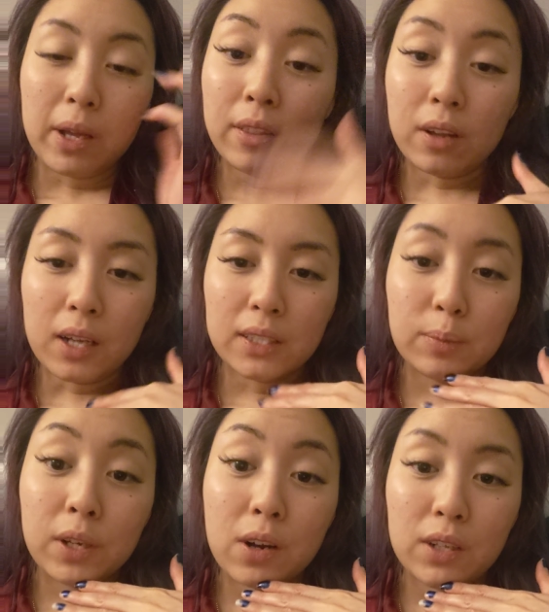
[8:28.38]
thoughts and
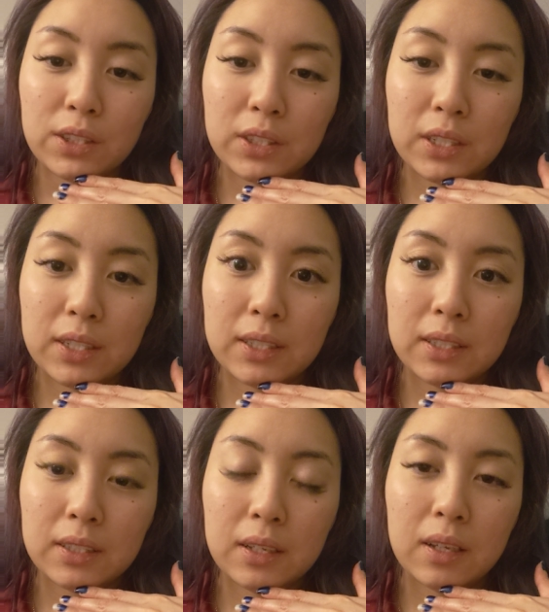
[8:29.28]
my
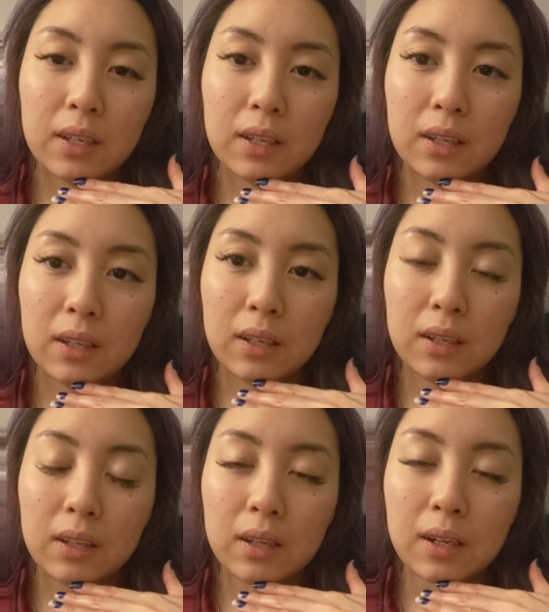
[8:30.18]
consciousness
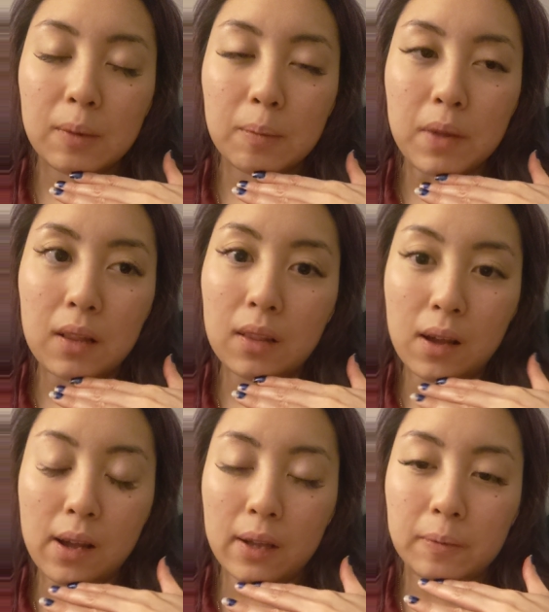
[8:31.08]
a
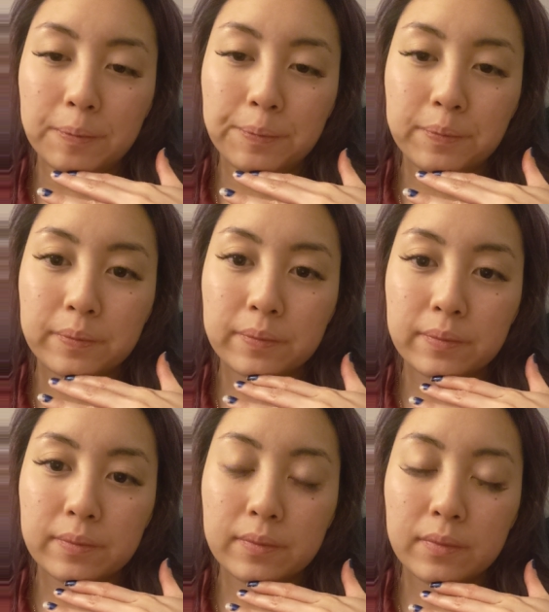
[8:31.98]
lot.
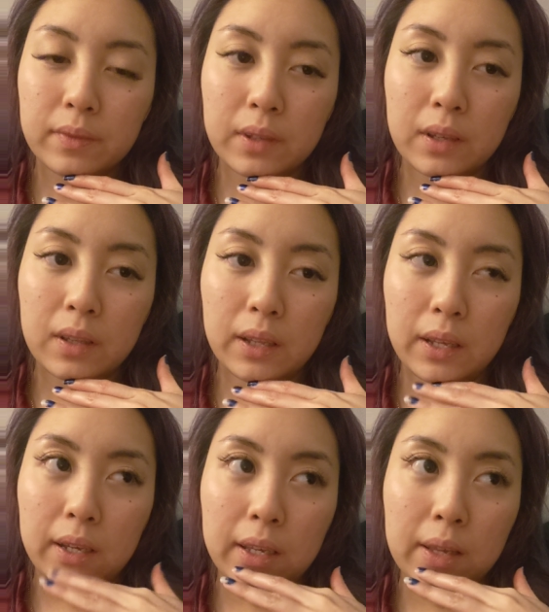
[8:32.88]

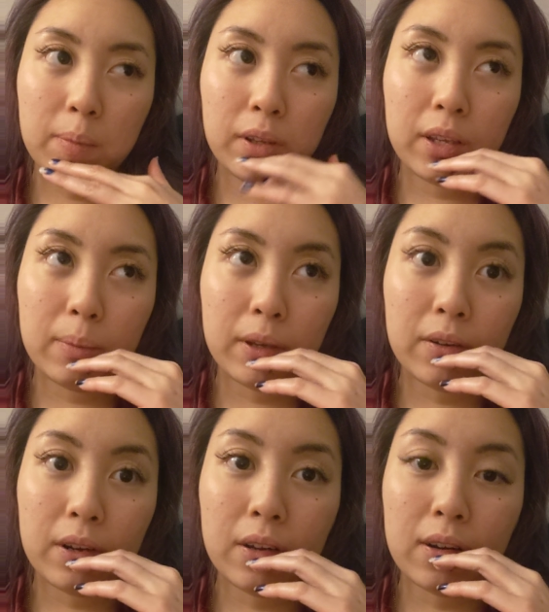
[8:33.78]
Like, I keep looking at my
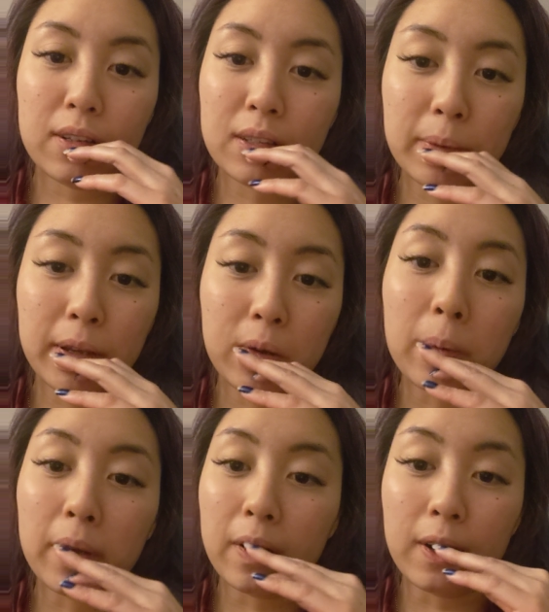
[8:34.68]
credit cards and I'm like, oh
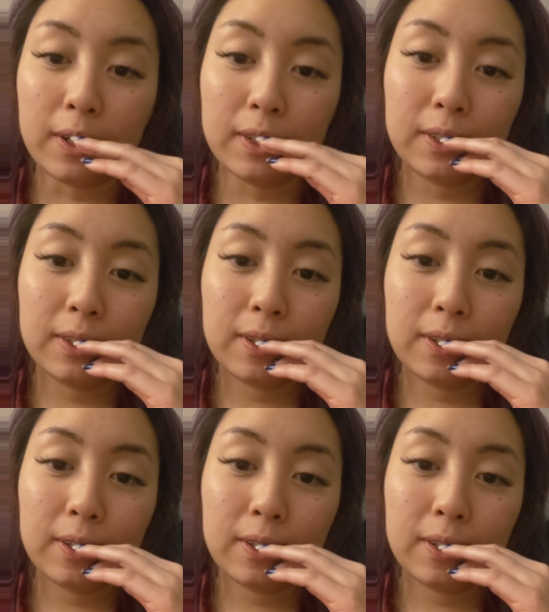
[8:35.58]
my gosh,